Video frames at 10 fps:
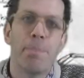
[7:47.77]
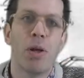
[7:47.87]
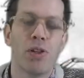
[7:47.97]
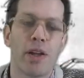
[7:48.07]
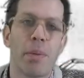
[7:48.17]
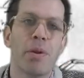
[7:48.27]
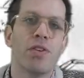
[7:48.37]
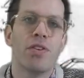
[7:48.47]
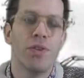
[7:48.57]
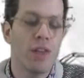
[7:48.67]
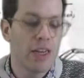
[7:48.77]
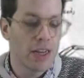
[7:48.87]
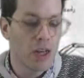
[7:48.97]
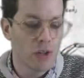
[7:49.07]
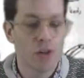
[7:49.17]
build it up into
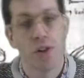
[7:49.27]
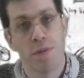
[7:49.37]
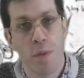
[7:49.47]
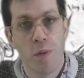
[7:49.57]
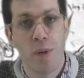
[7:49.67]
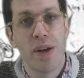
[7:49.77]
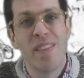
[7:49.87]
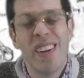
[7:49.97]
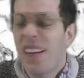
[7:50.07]
the illusion of movement.